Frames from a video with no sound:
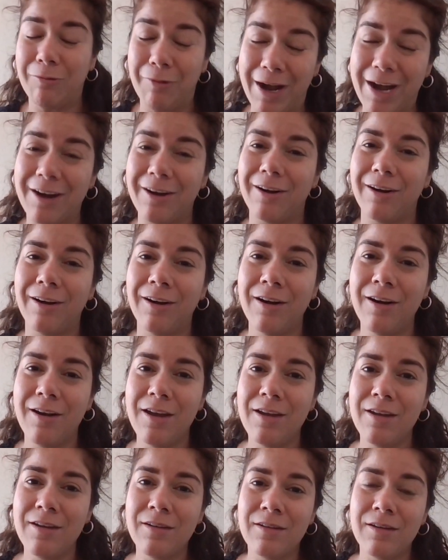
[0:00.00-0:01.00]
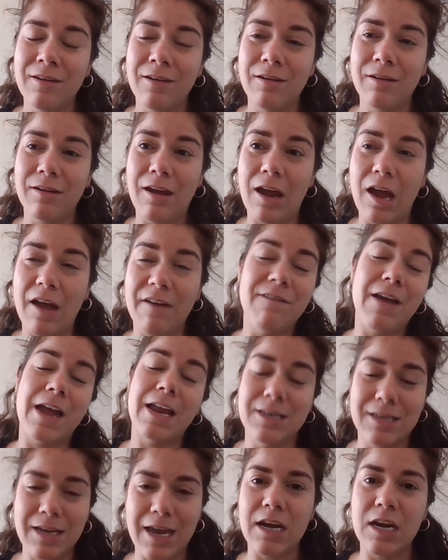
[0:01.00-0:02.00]
rare
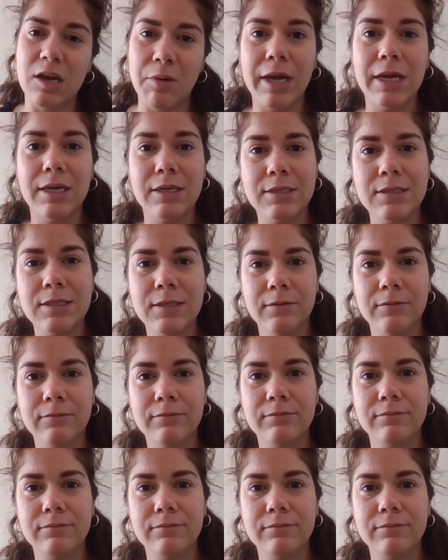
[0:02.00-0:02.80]
event anyways.